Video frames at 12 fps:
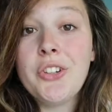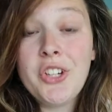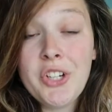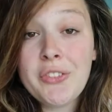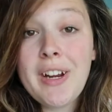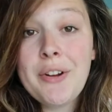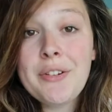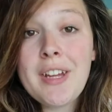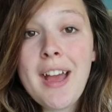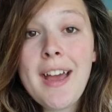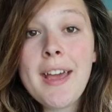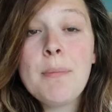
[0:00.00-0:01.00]
Turnaround
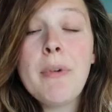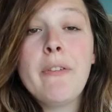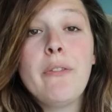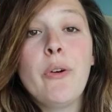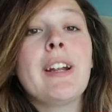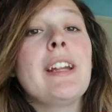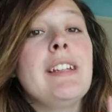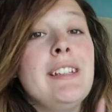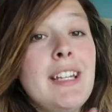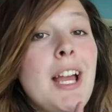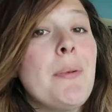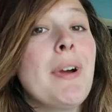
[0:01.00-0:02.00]
time for a
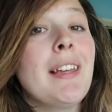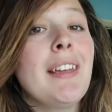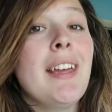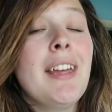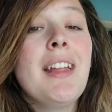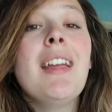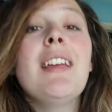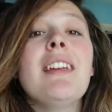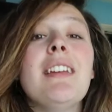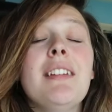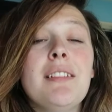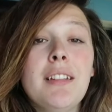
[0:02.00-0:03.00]
DIY kit
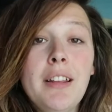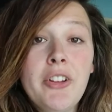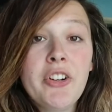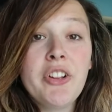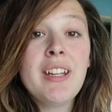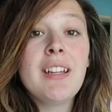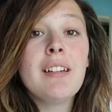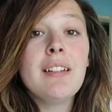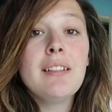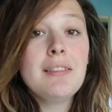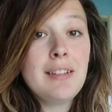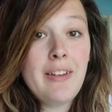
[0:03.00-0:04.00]
is literally
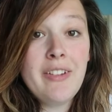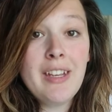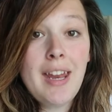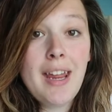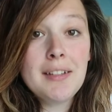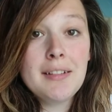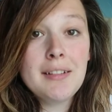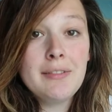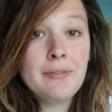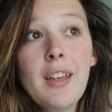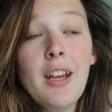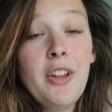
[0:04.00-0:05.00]
7 days.
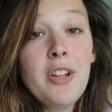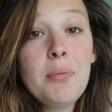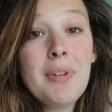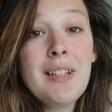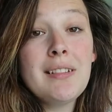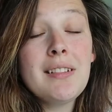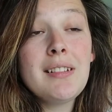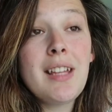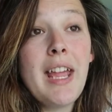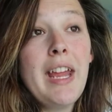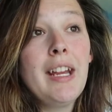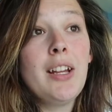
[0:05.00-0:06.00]
Other places
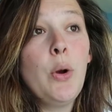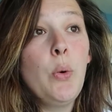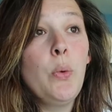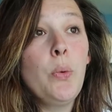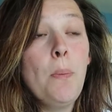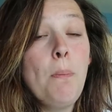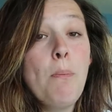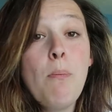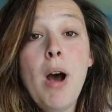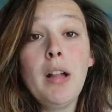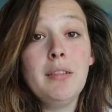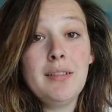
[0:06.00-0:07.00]
take
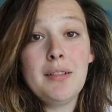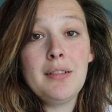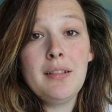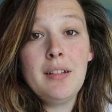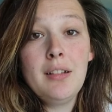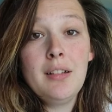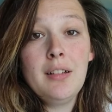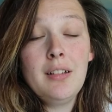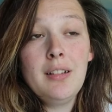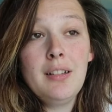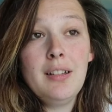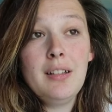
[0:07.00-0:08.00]
months.
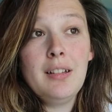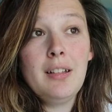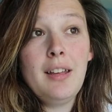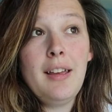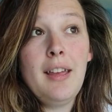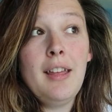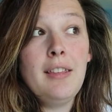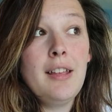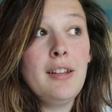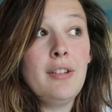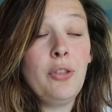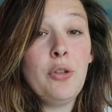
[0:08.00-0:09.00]
And
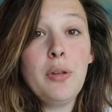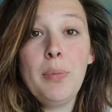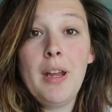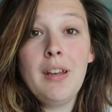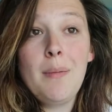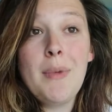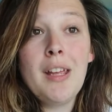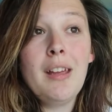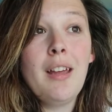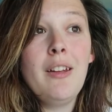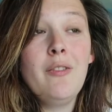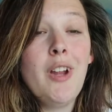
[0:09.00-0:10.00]
then through the
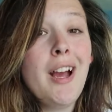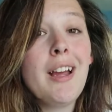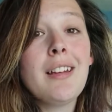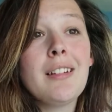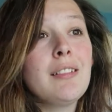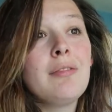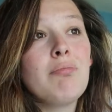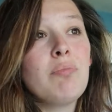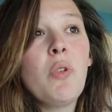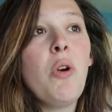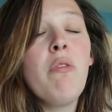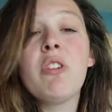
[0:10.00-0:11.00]
pandemic, if not
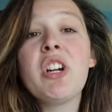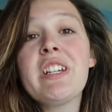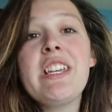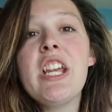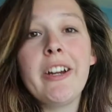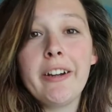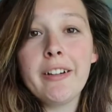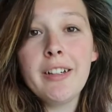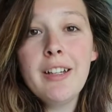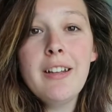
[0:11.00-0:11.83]
over a year,